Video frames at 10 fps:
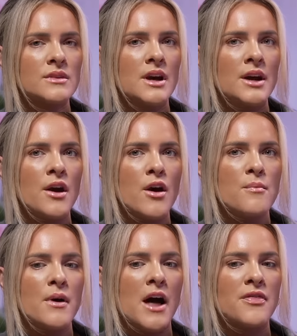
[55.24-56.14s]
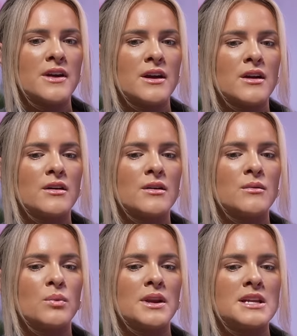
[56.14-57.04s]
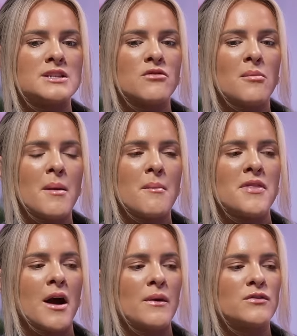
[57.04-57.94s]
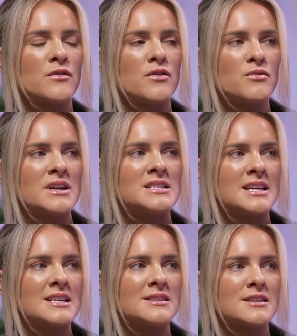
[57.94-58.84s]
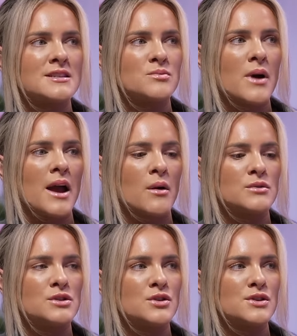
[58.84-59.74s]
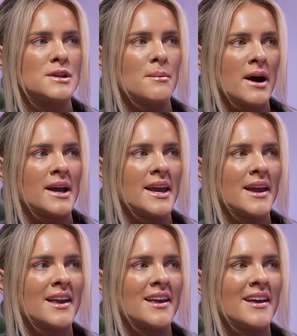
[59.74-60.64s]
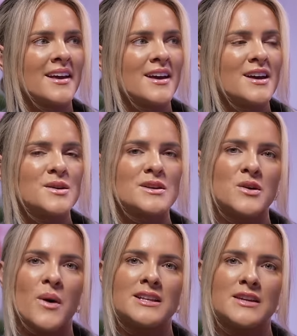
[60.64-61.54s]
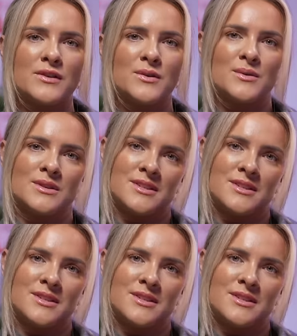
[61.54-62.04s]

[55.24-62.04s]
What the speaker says: I know, but I think we need to remember that we've done three seasons where it was just a mic. So it's quite difficult